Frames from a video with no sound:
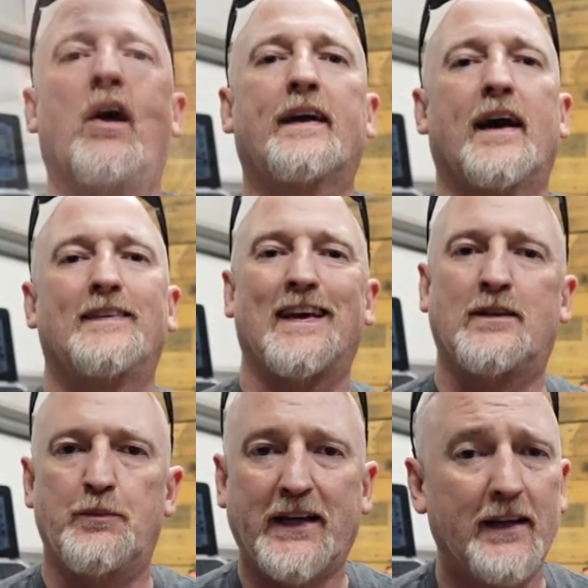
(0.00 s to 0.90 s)
right guys, at
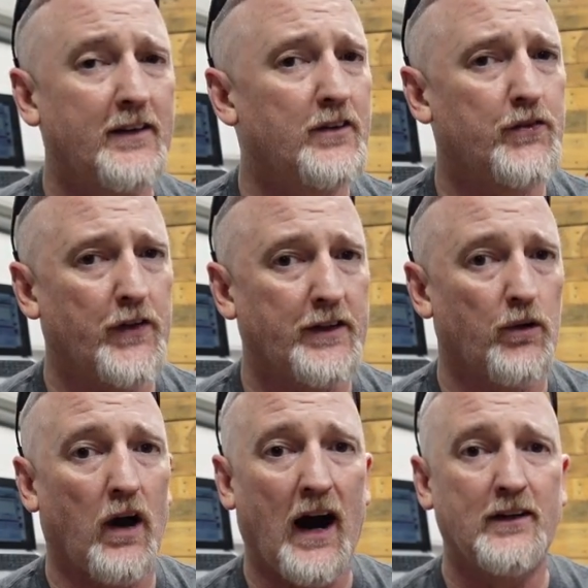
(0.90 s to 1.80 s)
the beginning of this
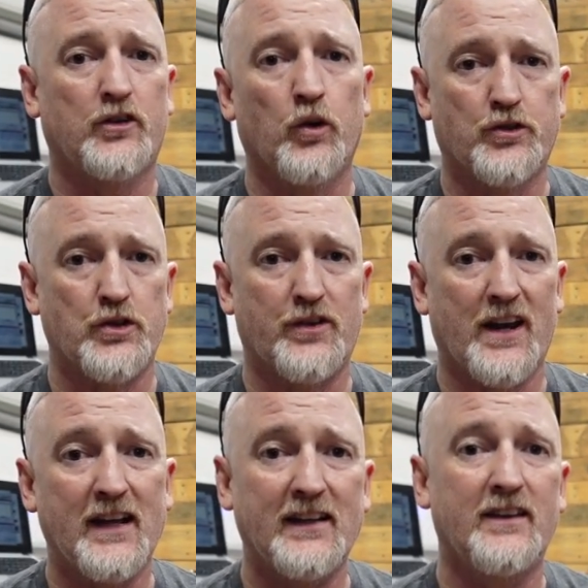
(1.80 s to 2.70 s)
video, I told you
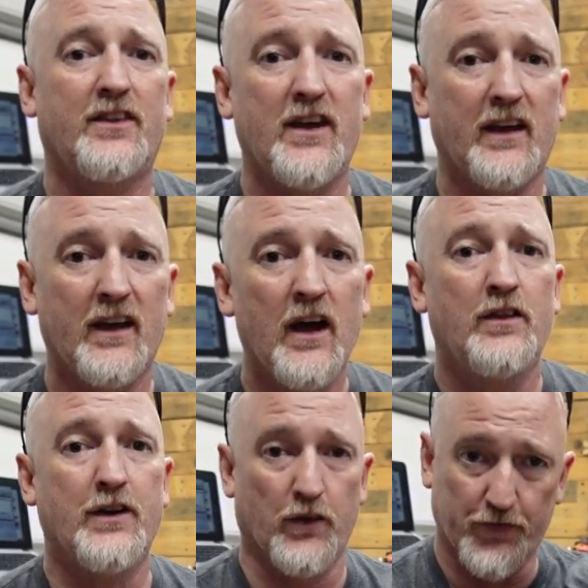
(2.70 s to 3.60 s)
that I didn't think
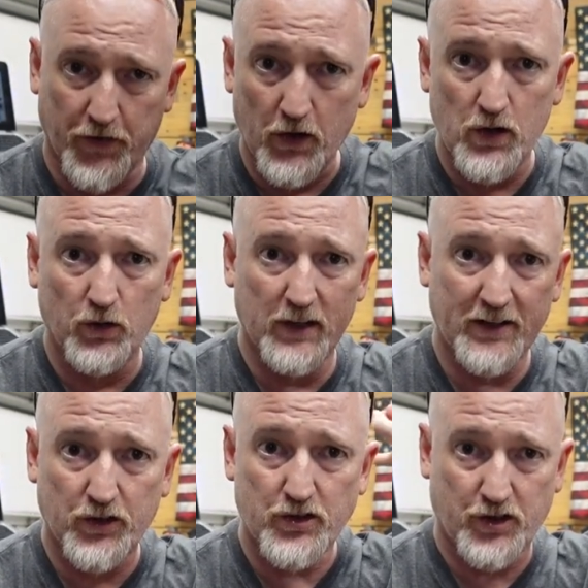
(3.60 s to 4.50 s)
the Aufero
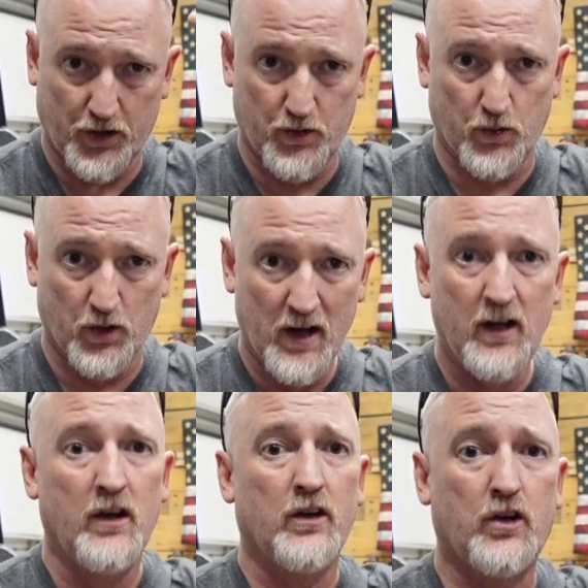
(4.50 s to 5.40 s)
Laser 2
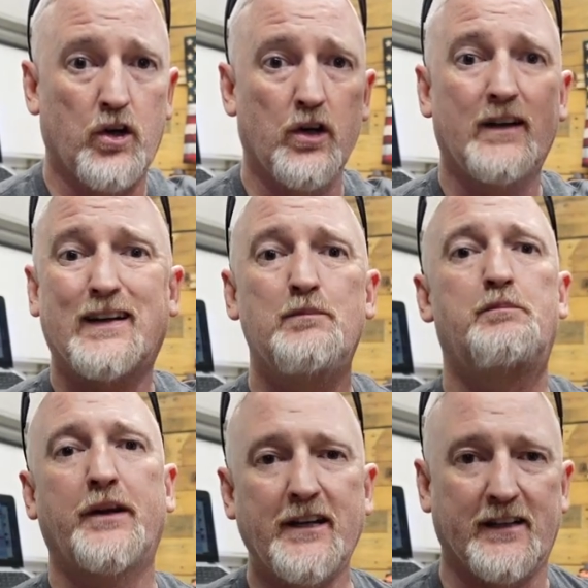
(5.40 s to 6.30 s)
could
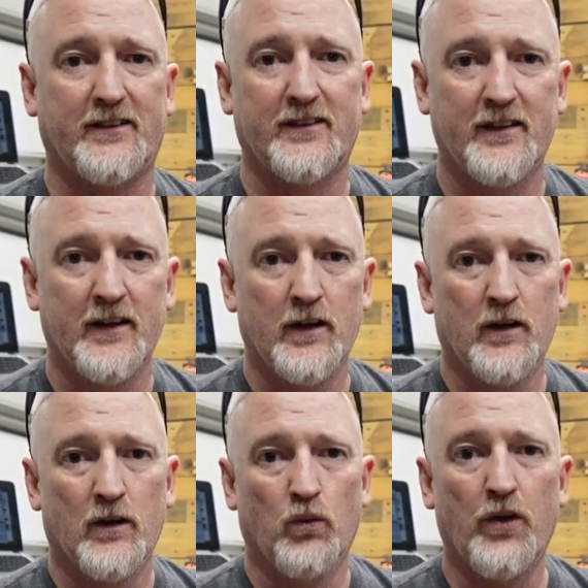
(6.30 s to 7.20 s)
compete
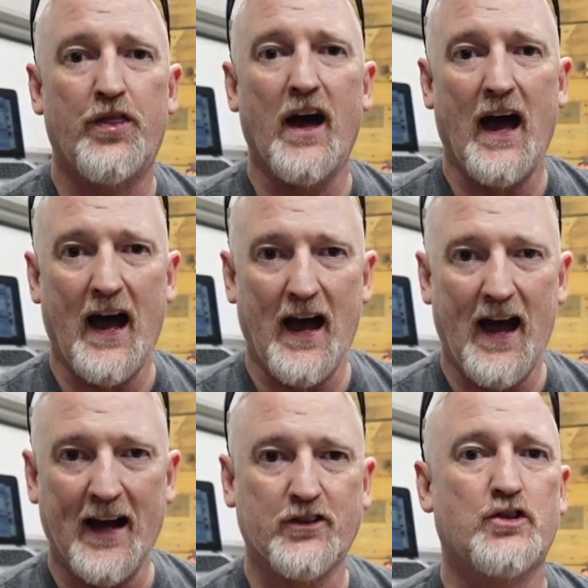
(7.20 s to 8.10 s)
with the
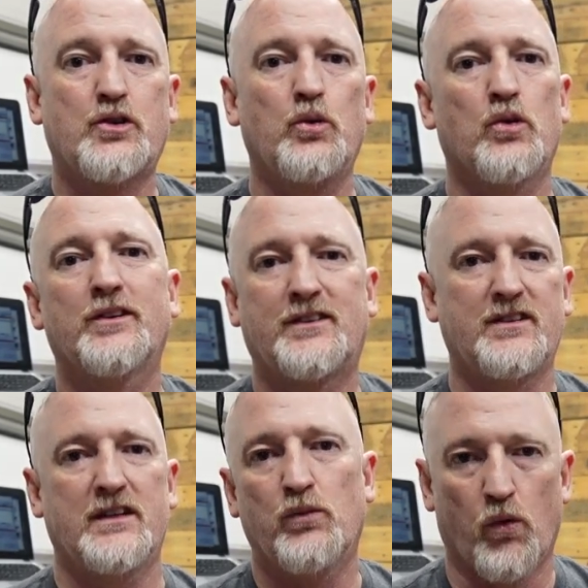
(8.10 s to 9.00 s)
X-Tool
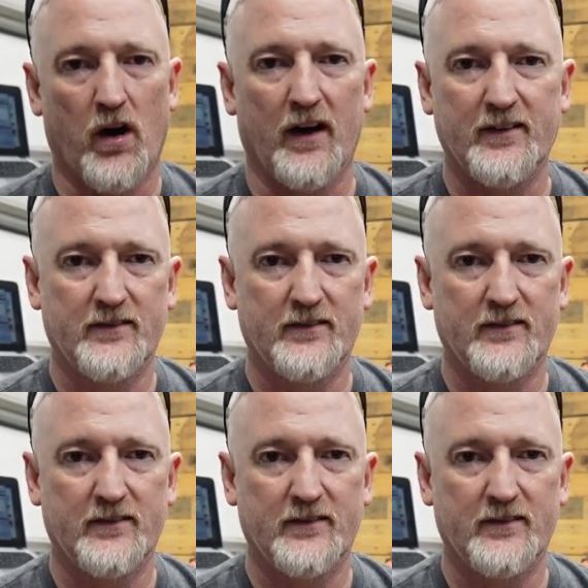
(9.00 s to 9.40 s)
D1.